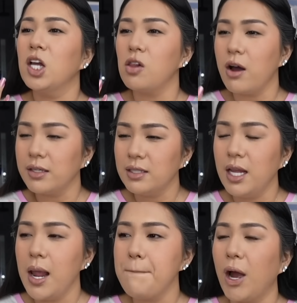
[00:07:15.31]

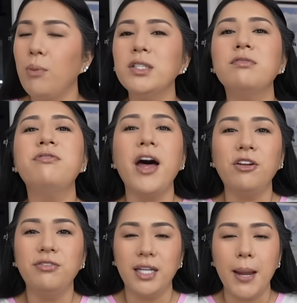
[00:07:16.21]
glossy, almost
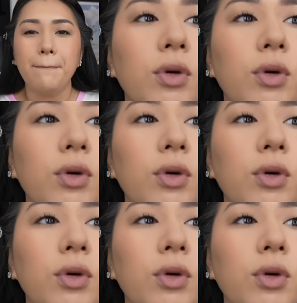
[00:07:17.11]
velvety.